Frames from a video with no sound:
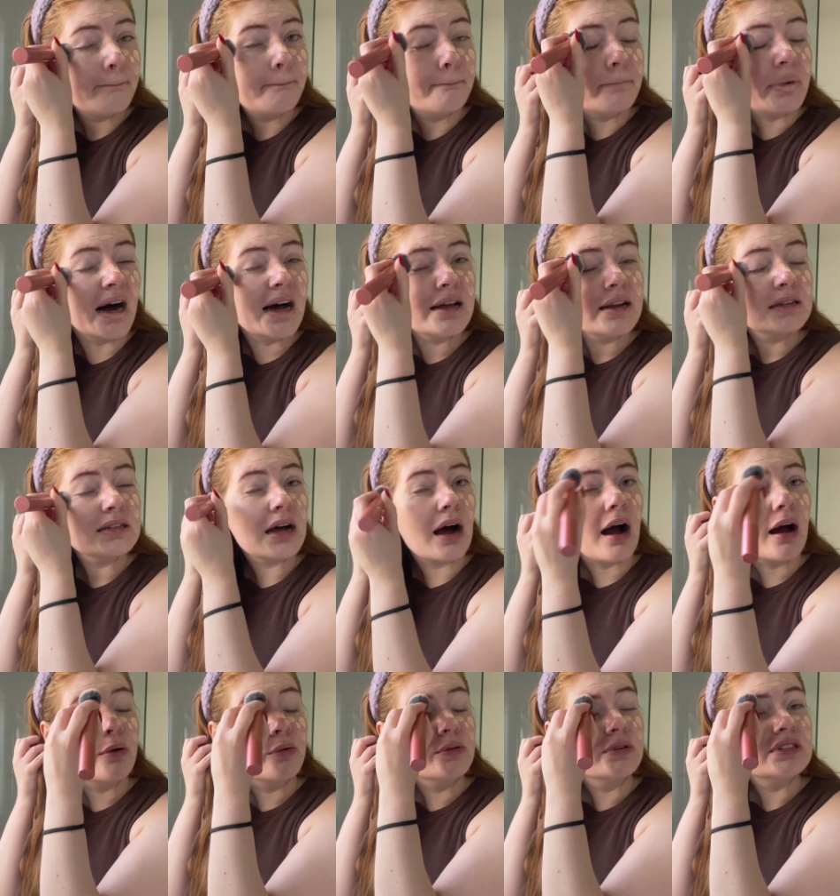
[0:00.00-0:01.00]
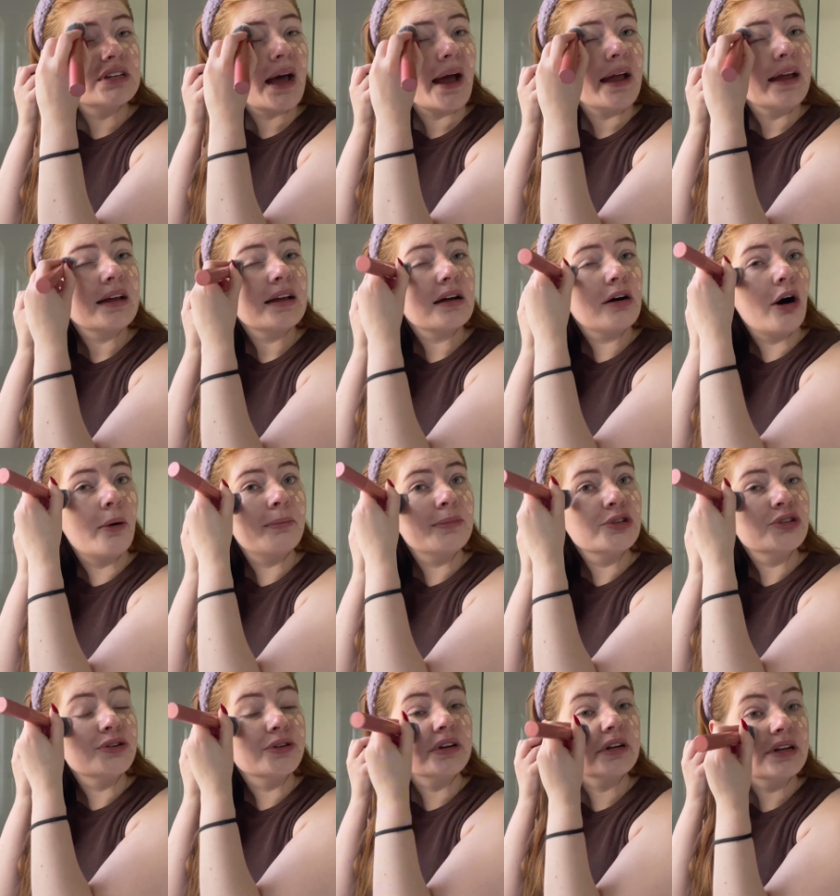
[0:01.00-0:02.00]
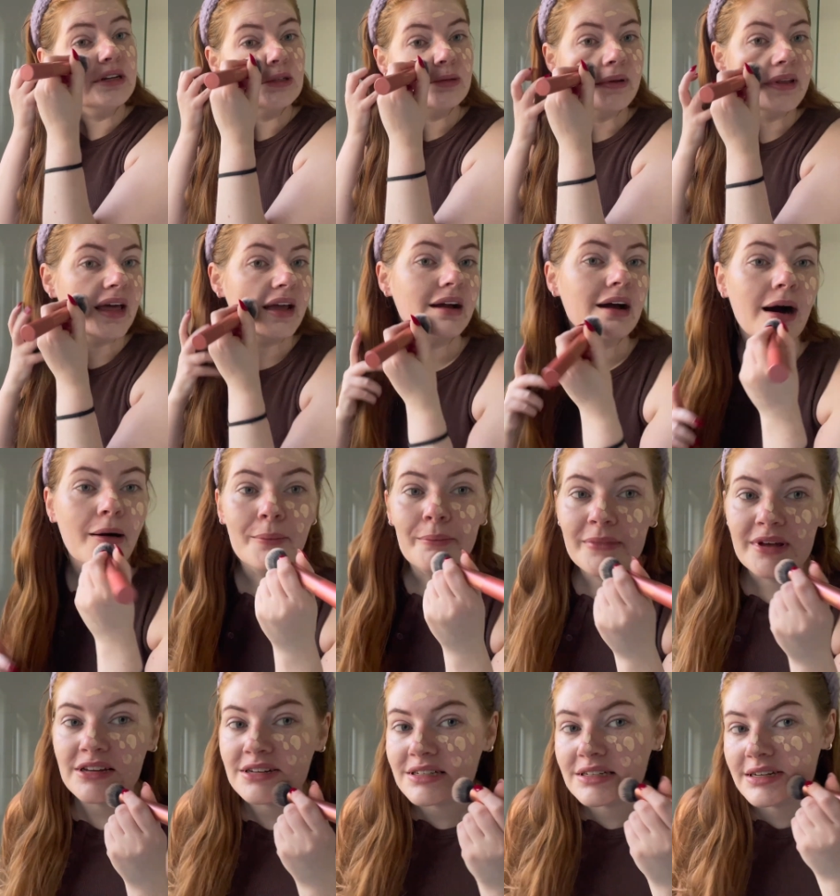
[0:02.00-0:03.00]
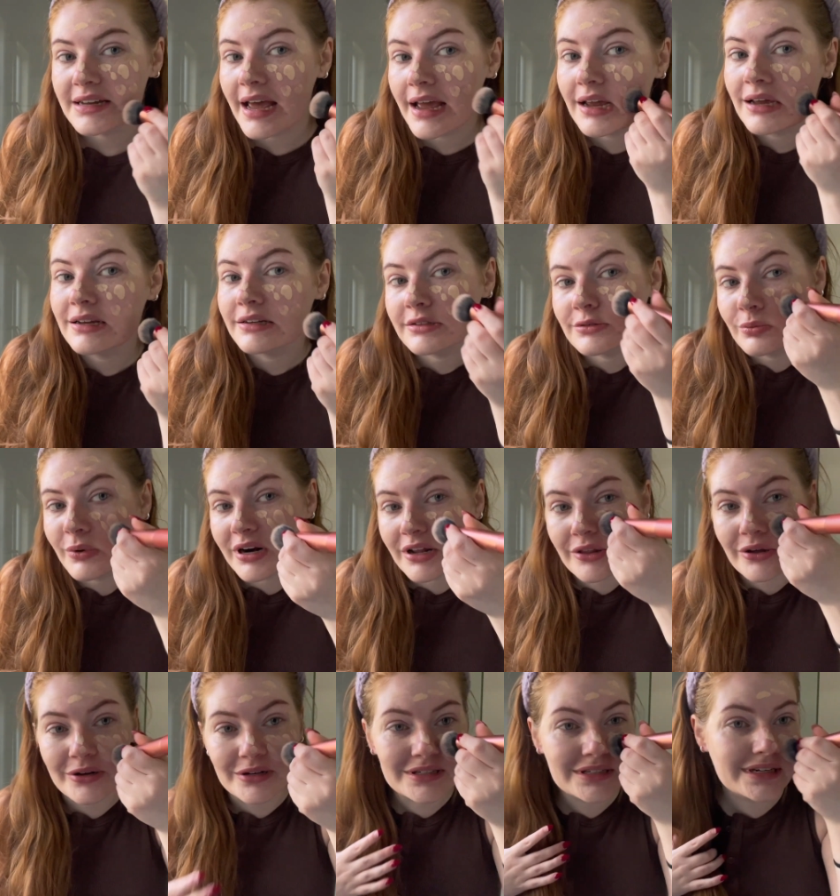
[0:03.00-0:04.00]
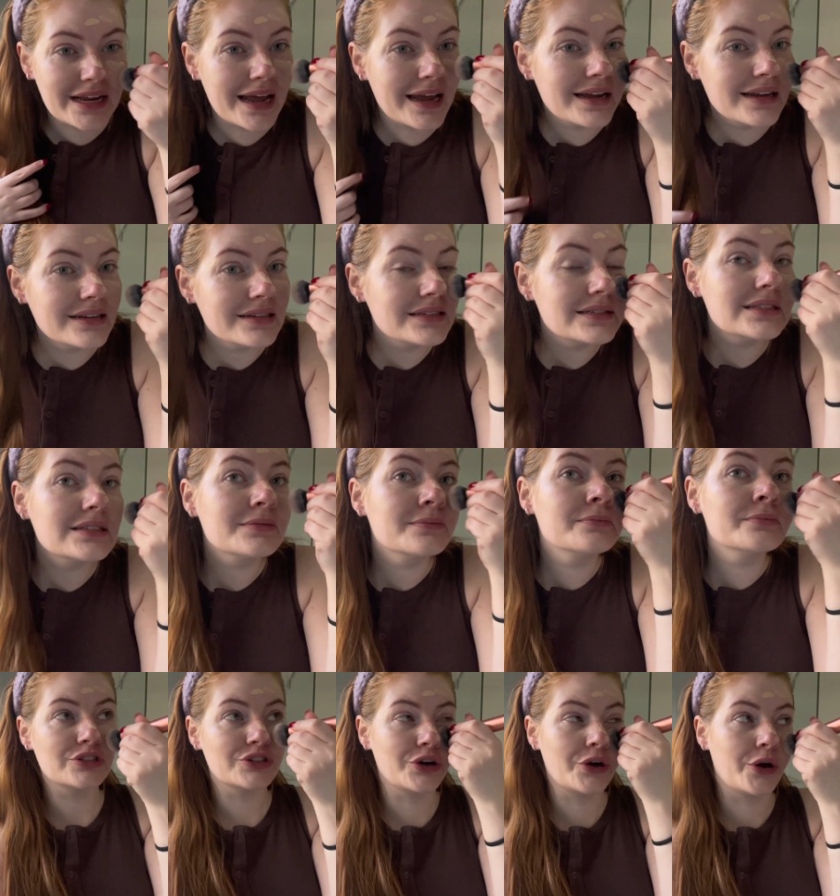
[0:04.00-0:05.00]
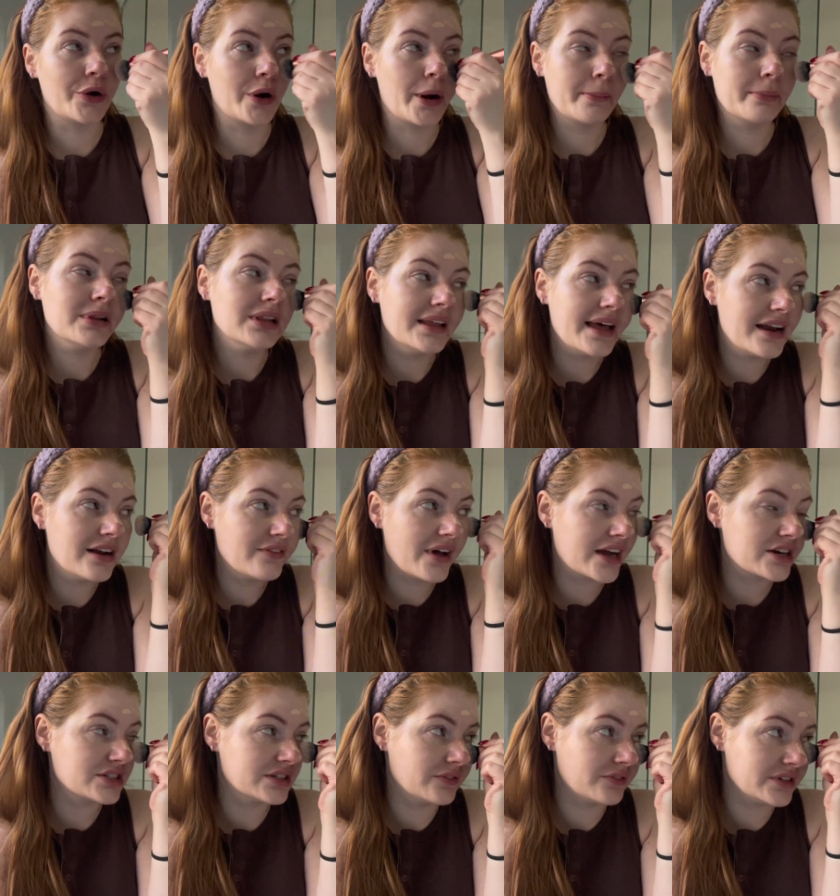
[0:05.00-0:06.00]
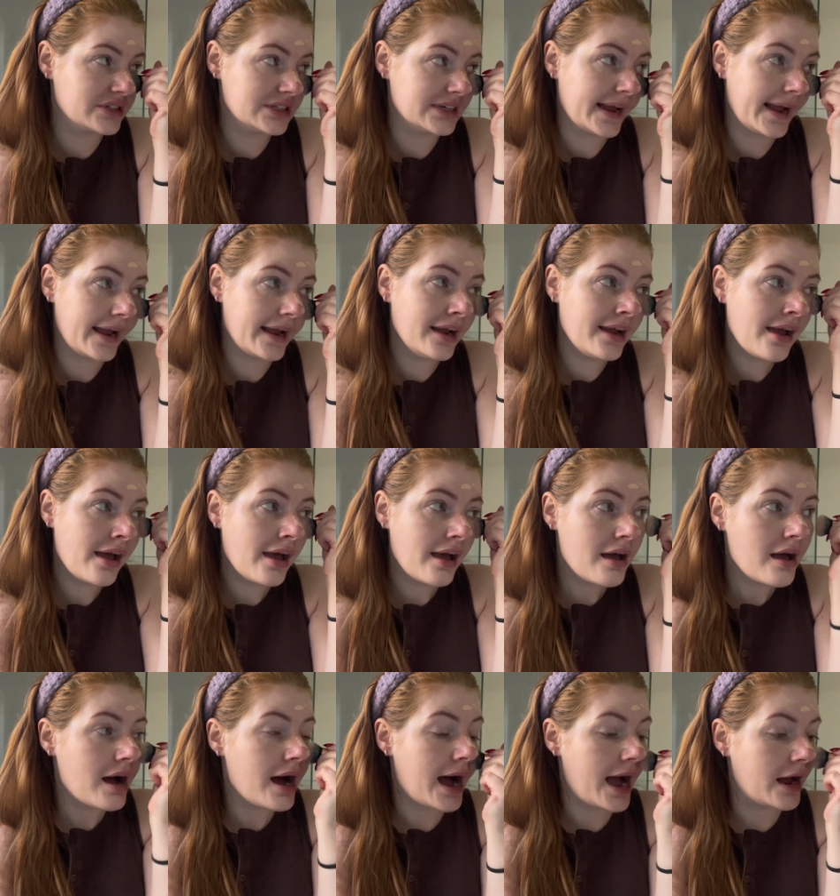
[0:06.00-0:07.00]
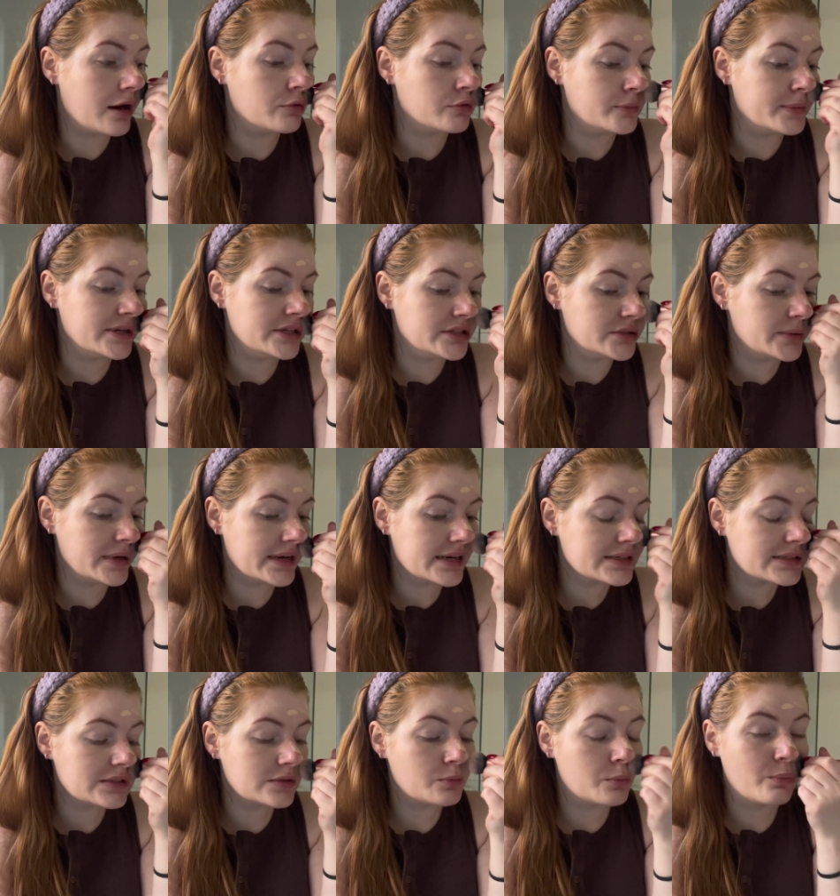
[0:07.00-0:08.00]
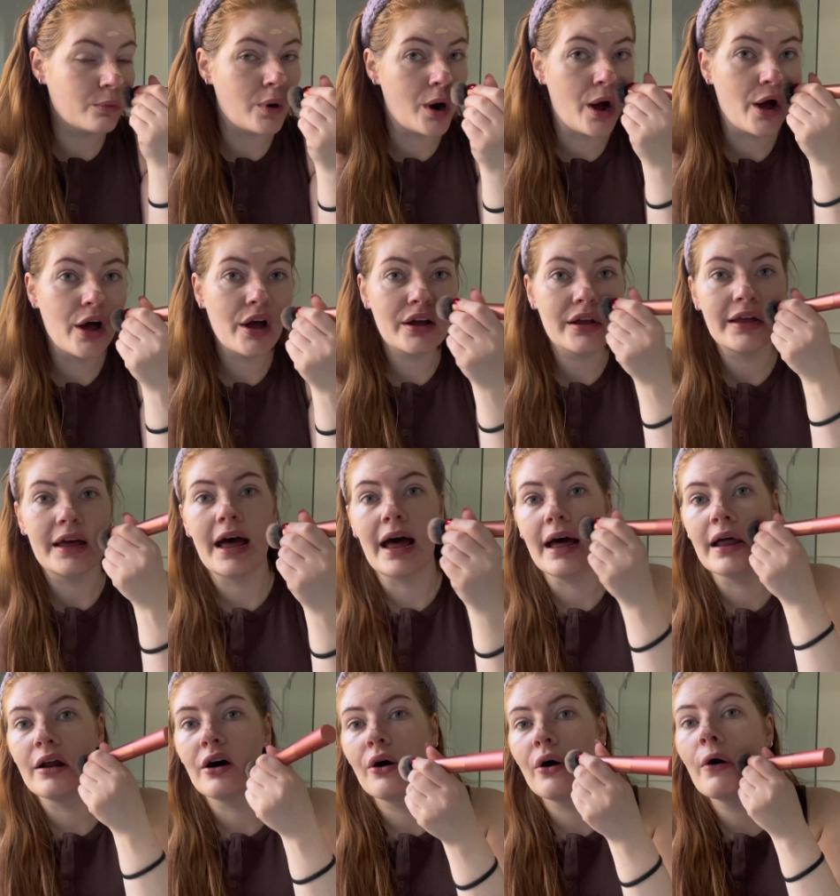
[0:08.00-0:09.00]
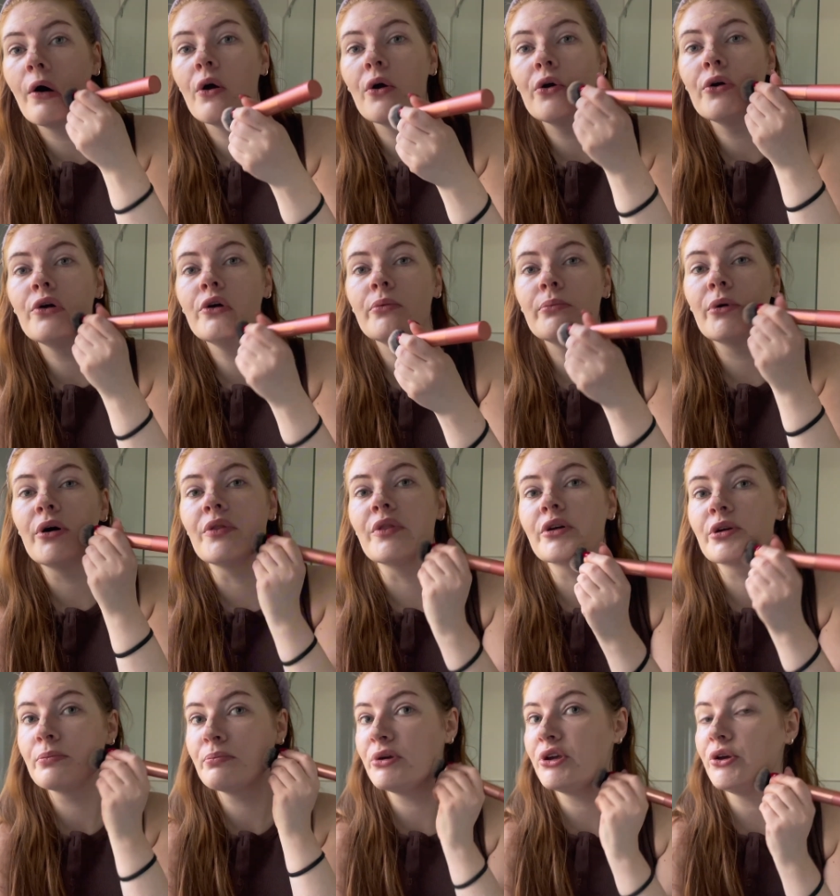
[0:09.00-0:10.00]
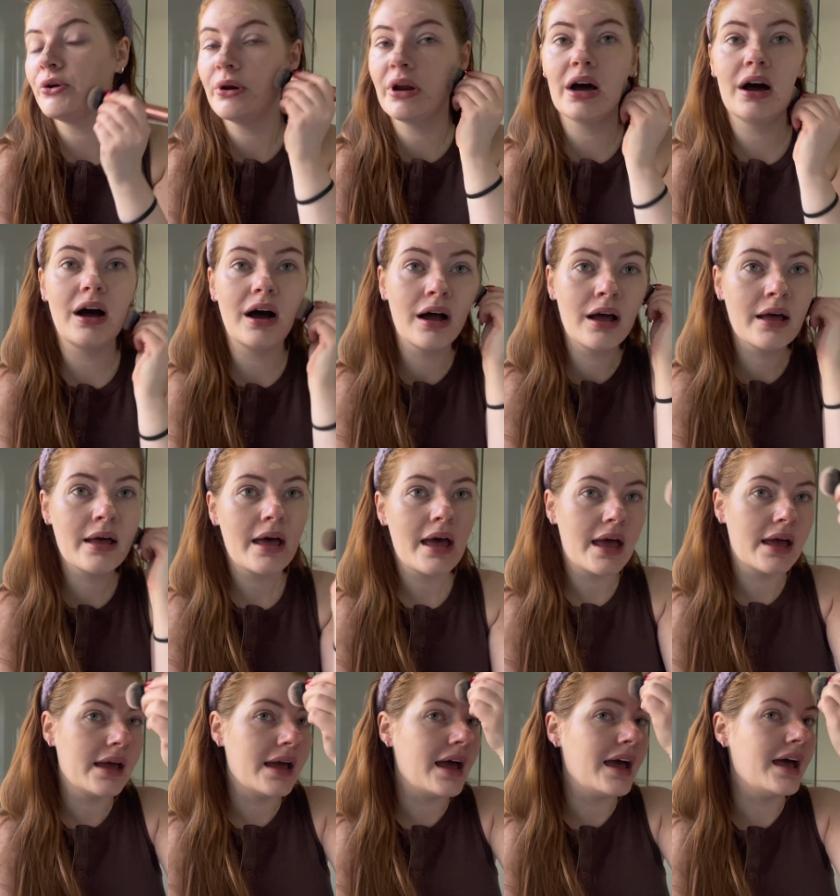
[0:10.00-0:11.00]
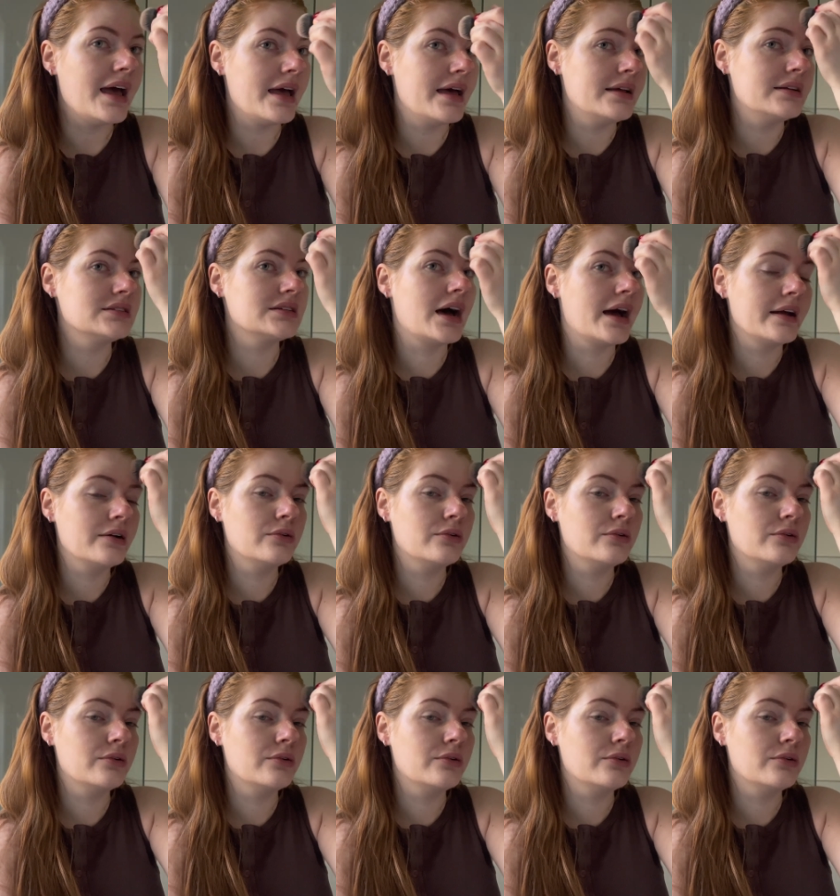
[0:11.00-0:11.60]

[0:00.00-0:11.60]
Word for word: but I will take opportunities when they come and today is one of those days. So plan of action for today, I will be doing some work at home on the computer and I